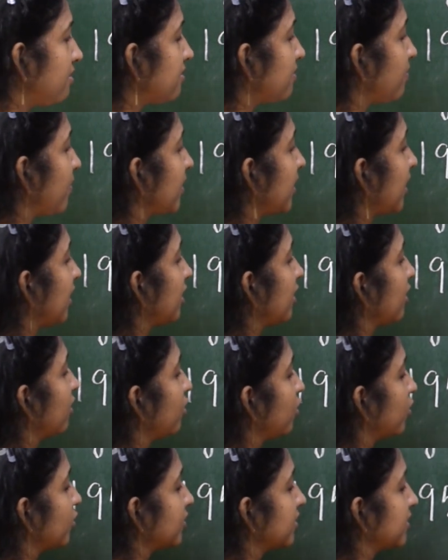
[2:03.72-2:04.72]
Many
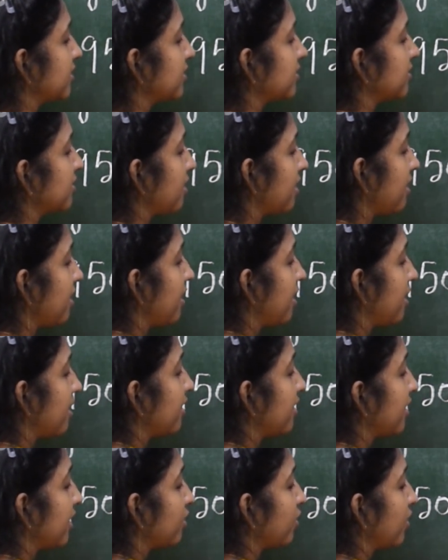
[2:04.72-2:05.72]
laws,
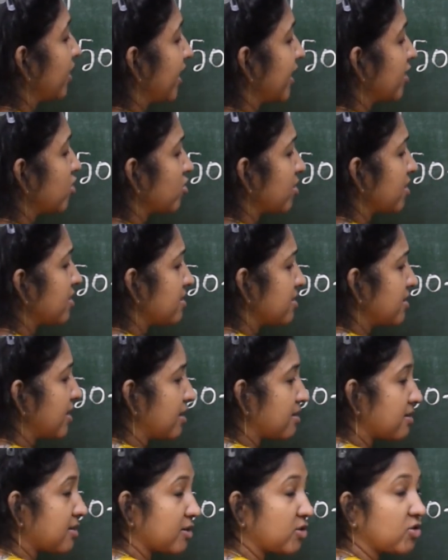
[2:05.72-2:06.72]
regulations,
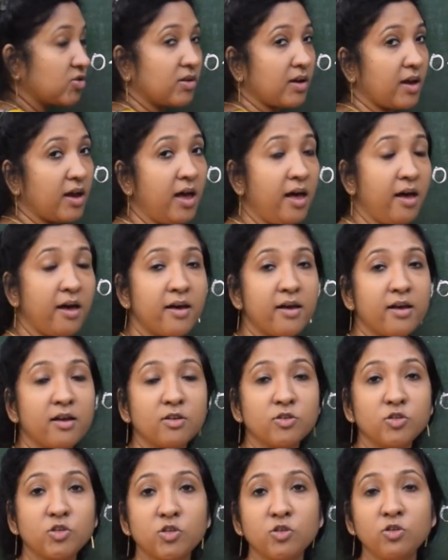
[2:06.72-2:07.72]
etc.
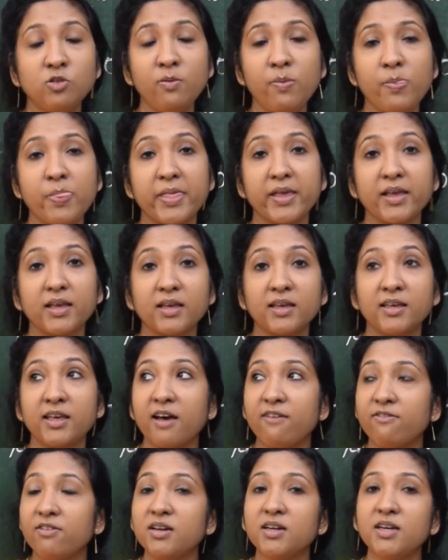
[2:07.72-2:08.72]
to
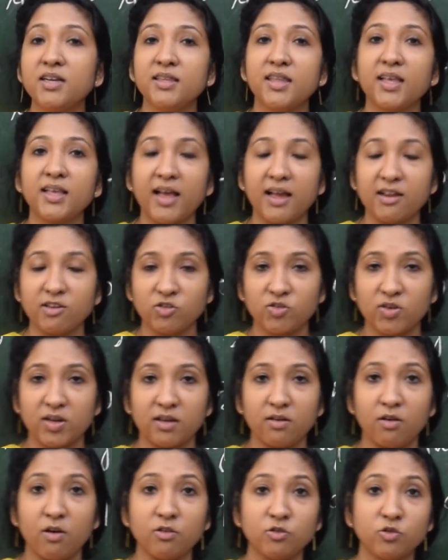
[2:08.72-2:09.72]
govern the
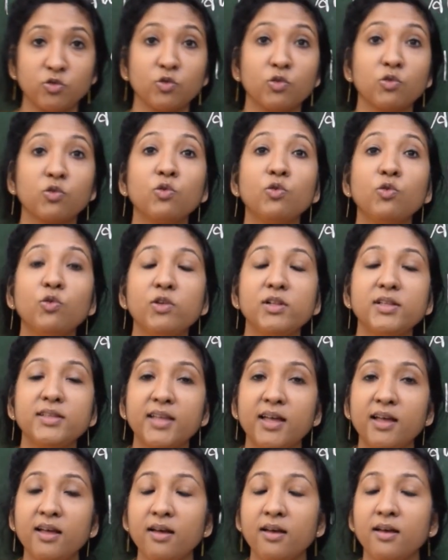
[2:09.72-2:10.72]
country or to rule
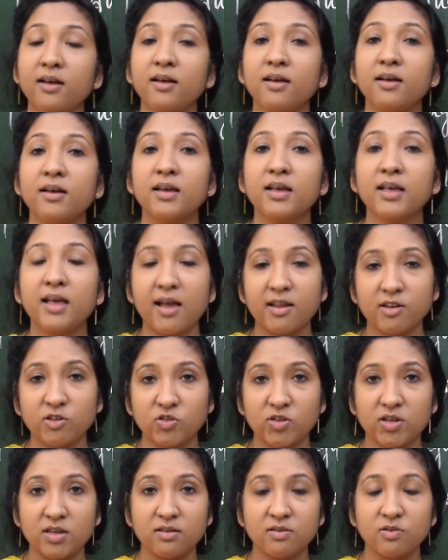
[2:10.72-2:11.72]
the
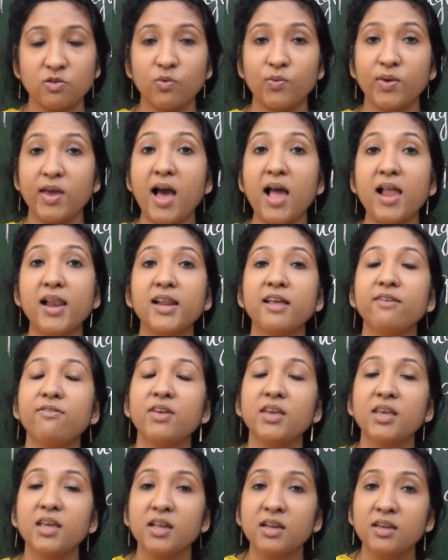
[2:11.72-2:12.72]
country. So we are
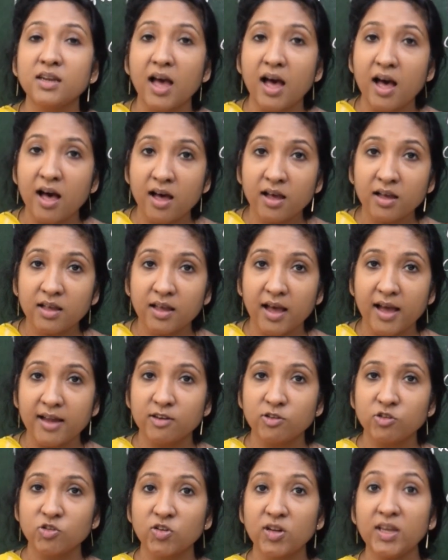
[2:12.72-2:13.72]
living in our
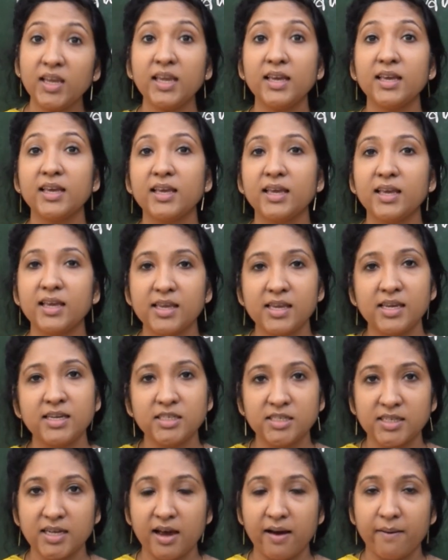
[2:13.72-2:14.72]
country,
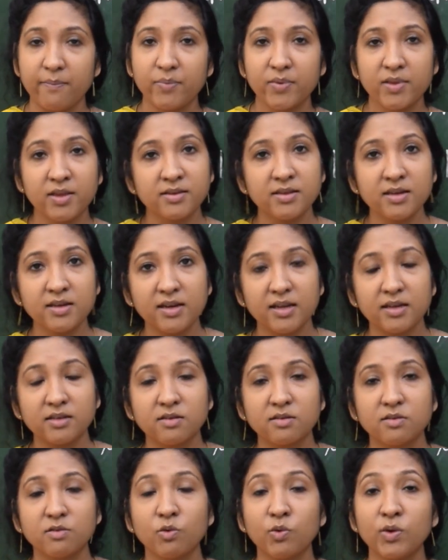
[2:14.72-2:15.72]
India, isn't
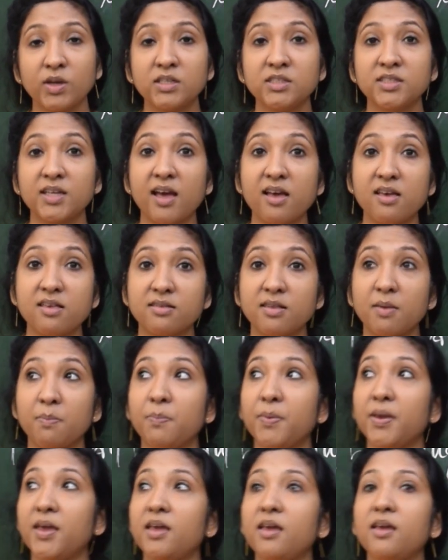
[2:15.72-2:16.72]
it? So India is a
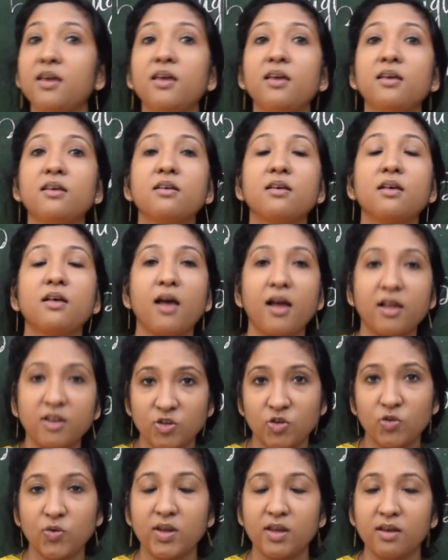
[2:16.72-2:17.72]
big
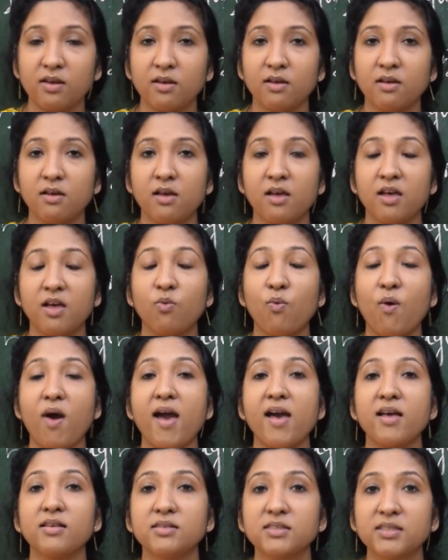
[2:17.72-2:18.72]
country, a
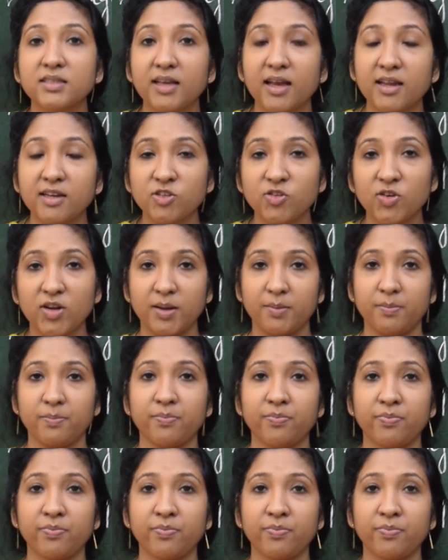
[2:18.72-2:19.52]
vast country.